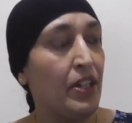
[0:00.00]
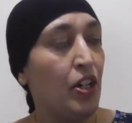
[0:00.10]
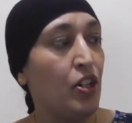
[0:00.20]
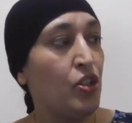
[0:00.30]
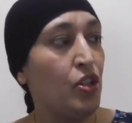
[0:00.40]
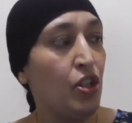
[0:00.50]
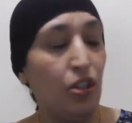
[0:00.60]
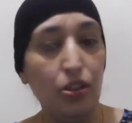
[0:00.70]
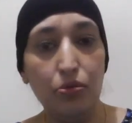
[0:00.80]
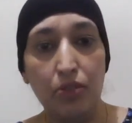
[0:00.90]

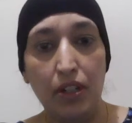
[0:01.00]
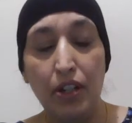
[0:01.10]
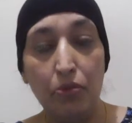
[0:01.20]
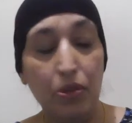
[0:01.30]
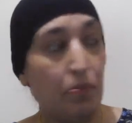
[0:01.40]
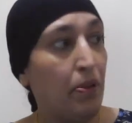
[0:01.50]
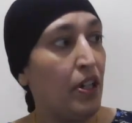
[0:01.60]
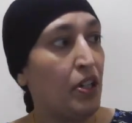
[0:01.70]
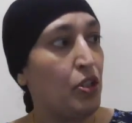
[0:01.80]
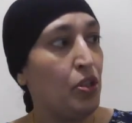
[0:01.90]
Children would put a
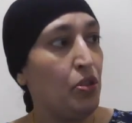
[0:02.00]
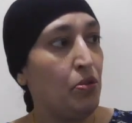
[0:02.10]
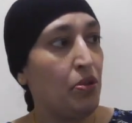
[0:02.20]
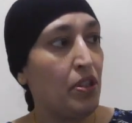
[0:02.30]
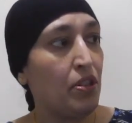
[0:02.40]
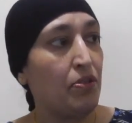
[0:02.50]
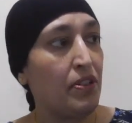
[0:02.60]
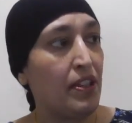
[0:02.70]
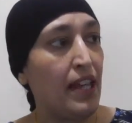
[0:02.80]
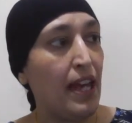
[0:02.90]
tooth under
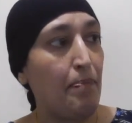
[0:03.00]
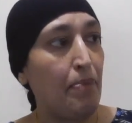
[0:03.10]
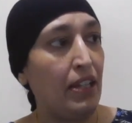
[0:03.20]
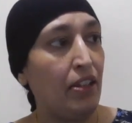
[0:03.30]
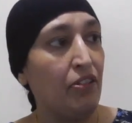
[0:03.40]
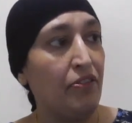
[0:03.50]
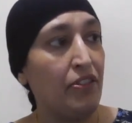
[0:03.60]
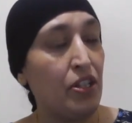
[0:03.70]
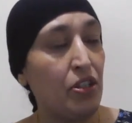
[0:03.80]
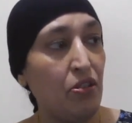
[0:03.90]
their pillow for the
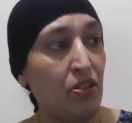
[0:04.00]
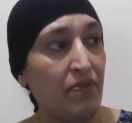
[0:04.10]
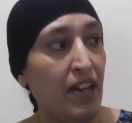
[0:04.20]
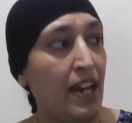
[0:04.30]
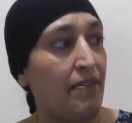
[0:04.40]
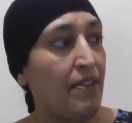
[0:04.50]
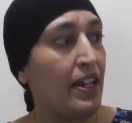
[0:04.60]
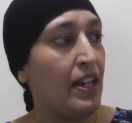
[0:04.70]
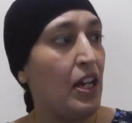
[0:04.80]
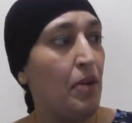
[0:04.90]
tooth fairy,
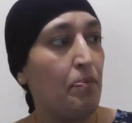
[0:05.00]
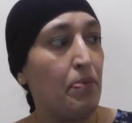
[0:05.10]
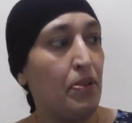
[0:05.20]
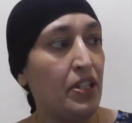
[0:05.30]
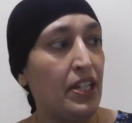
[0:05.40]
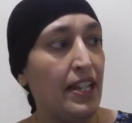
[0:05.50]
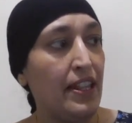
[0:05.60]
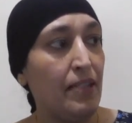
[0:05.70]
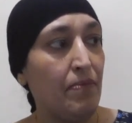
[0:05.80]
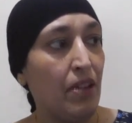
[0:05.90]
but in the
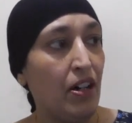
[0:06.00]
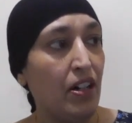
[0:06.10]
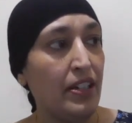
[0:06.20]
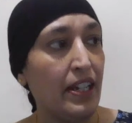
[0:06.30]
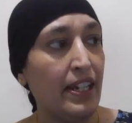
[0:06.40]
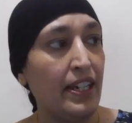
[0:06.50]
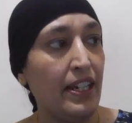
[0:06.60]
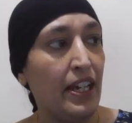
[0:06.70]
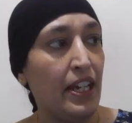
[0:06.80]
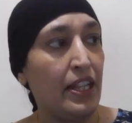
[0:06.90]
morning
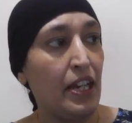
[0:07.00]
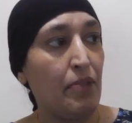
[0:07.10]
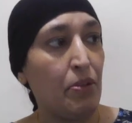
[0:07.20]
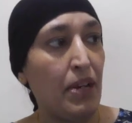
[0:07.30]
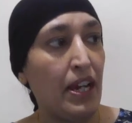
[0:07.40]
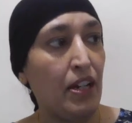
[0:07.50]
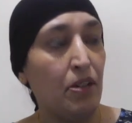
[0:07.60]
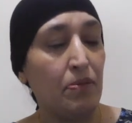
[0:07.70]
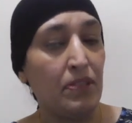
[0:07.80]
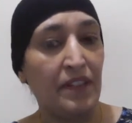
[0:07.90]
they would wake up
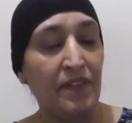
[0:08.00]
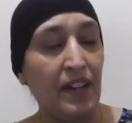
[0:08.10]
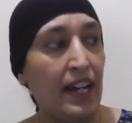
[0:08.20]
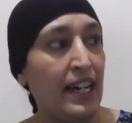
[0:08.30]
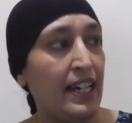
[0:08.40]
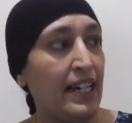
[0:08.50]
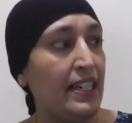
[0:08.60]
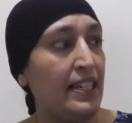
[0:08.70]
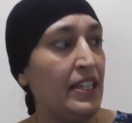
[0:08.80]
to find